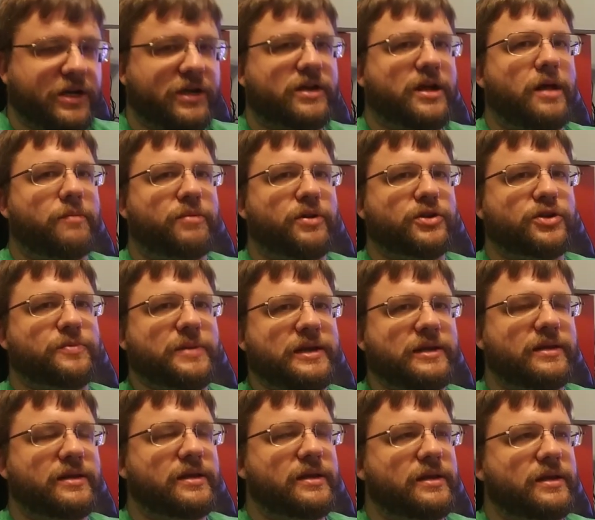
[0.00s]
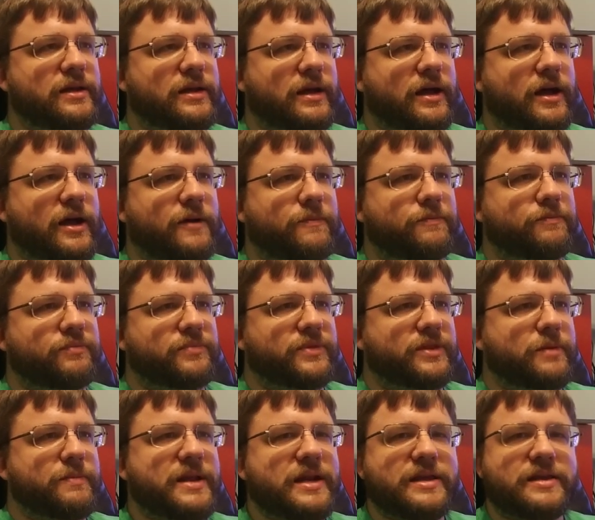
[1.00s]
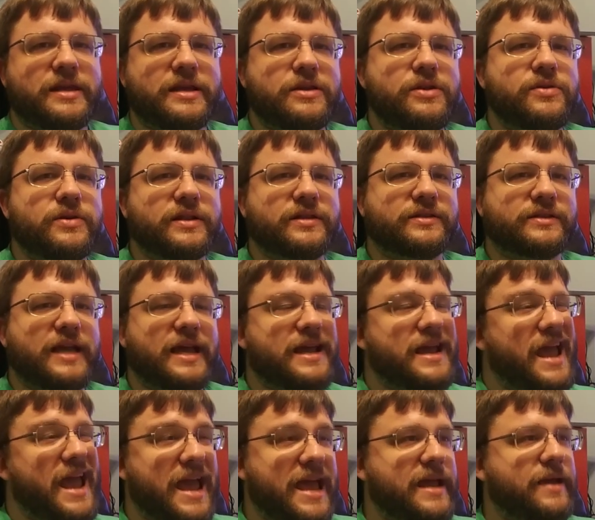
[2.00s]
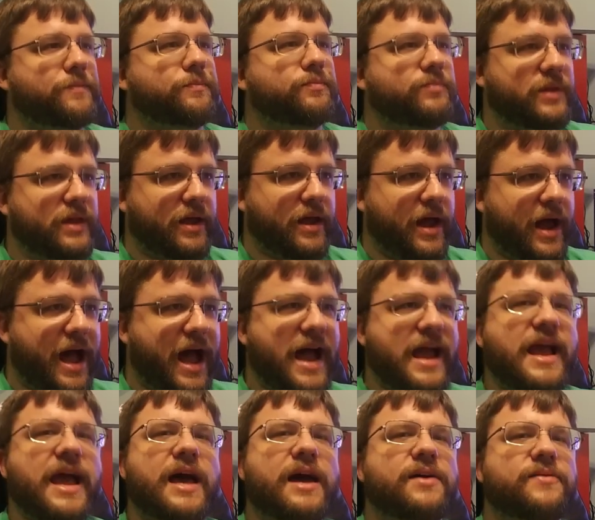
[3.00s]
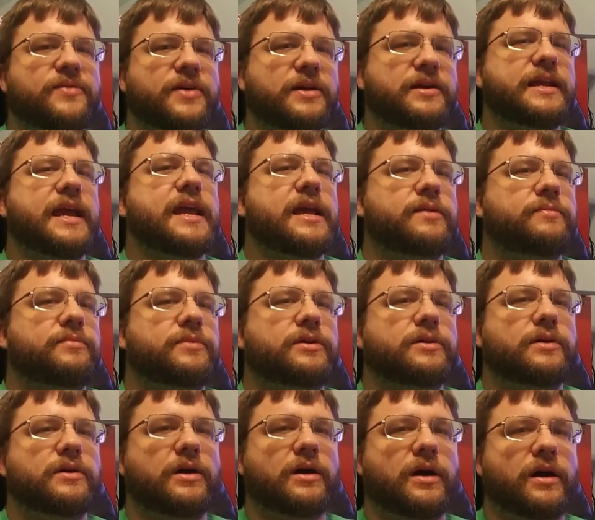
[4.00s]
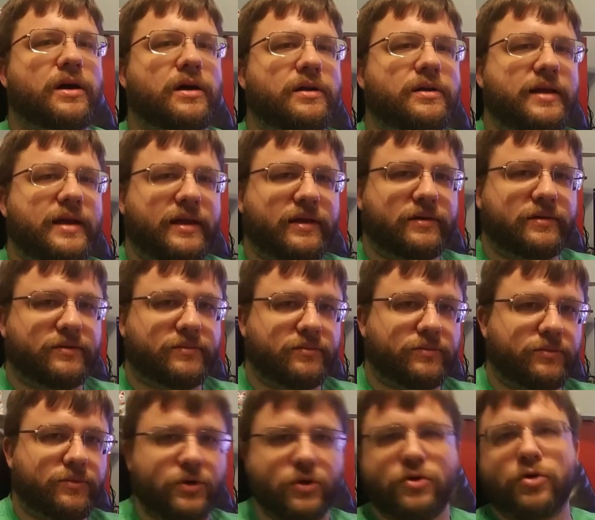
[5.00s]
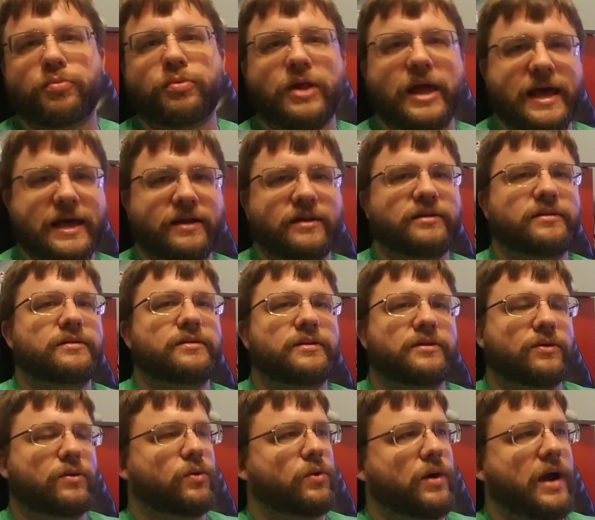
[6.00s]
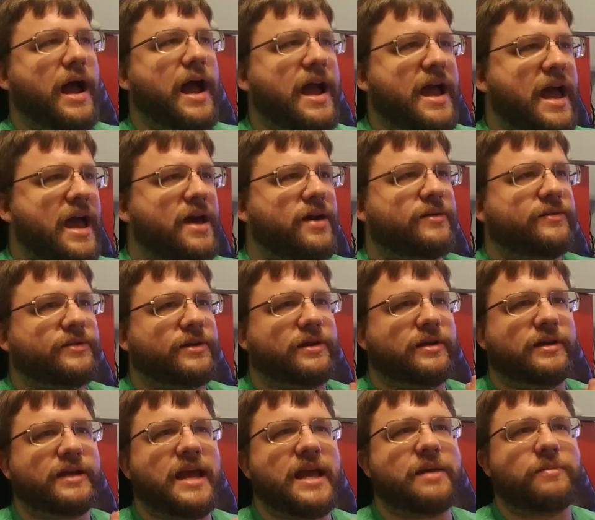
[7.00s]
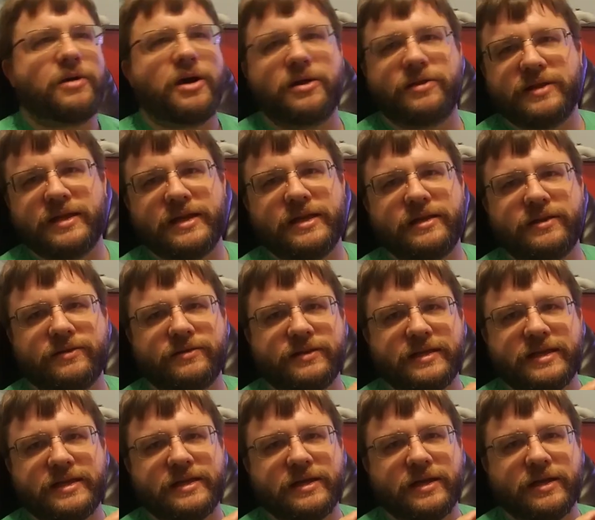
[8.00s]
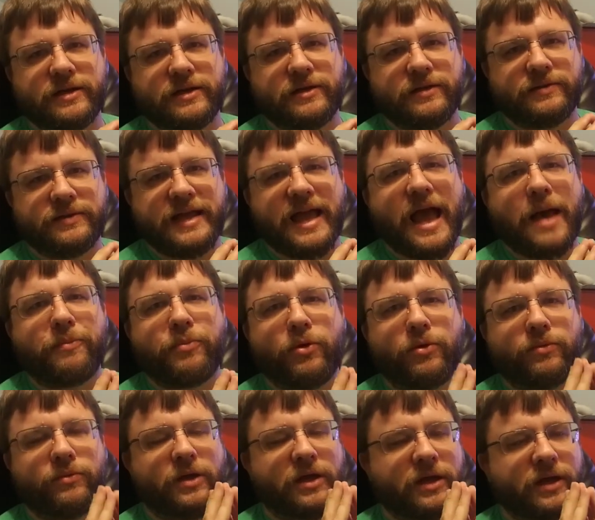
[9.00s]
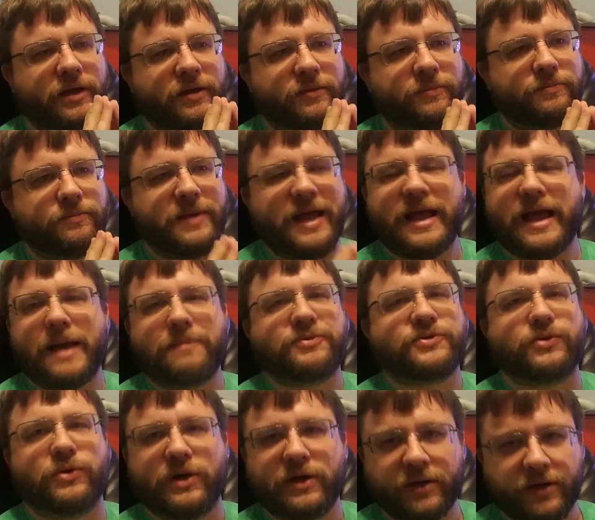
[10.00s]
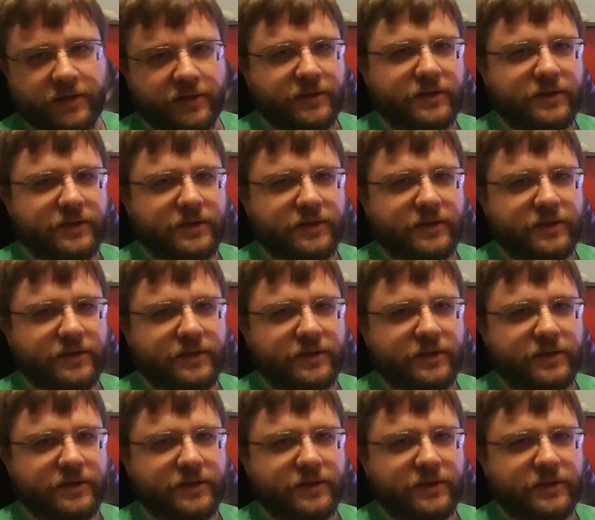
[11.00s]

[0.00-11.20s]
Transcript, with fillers: accomplishment. Um, the minute that you can say, hey, I have a game on Google Play, or I have a game on the, the, uh, the Apple uh, App Store,